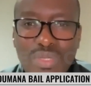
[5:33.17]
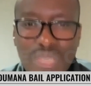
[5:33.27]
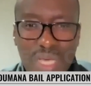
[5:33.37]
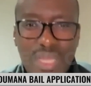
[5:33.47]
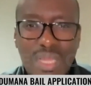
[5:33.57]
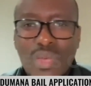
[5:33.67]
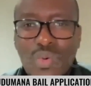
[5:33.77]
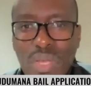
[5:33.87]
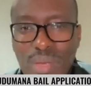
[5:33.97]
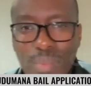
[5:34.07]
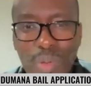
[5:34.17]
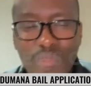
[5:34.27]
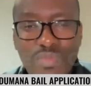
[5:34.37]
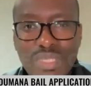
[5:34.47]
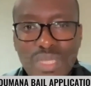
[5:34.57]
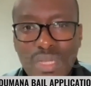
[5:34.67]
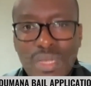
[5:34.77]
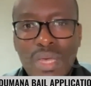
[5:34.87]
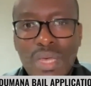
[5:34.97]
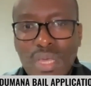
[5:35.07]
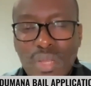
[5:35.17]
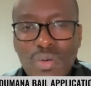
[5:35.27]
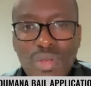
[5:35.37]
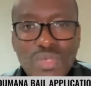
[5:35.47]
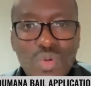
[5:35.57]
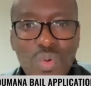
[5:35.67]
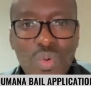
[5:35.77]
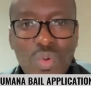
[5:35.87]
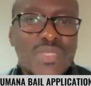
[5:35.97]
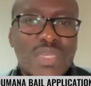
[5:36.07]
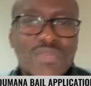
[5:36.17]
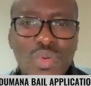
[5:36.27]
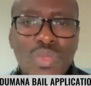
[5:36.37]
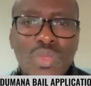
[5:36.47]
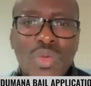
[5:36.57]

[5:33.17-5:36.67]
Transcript: court other than the one in Bloemfontein in order to go and defend herself.